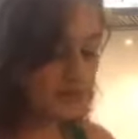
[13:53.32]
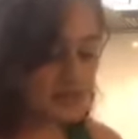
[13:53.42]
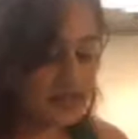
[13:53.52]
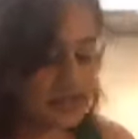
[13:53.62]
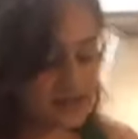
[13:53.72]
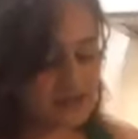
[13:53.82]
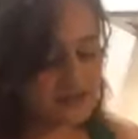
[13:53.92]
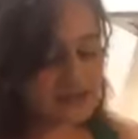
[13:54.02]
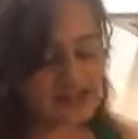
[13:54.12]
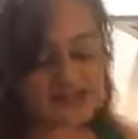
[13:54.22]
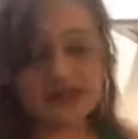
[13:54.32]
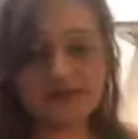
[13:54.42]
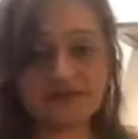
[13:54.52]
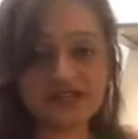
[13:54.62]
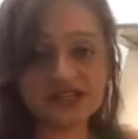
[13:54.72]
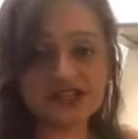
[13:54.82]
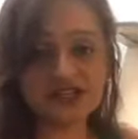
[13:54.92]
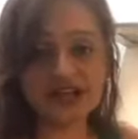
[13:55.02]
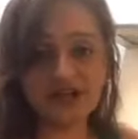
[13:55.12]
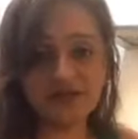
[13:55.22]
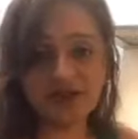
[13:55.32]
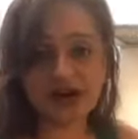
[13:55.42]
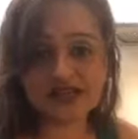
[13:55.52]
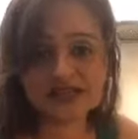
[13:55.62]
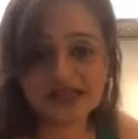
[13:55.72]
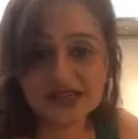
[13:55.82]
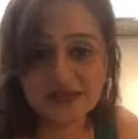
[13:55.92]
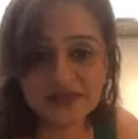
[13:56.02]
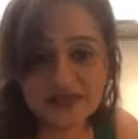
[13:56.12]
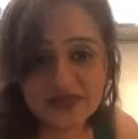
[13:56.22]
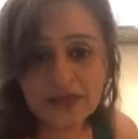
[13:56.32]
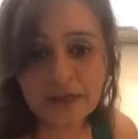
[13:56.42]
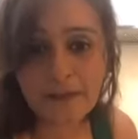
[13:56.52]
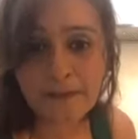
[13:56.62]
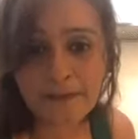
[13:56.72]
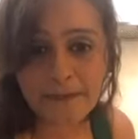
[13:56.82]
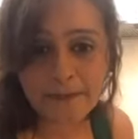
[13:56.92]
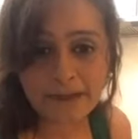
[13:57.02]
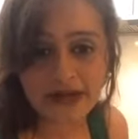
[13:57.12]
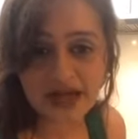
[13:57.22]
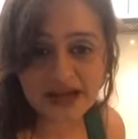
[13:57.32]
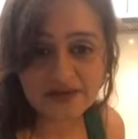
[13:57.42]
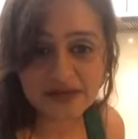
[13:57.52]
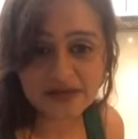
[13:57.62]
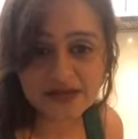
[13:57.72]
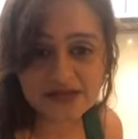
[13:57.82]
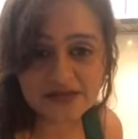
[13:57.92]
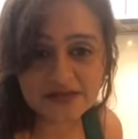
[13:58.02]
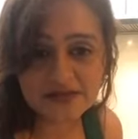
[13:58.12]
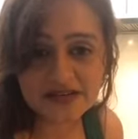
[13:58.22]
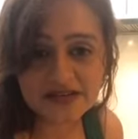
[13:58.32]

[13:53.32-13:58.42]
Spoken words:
And I've got some fresh parsley. I have my boys with me.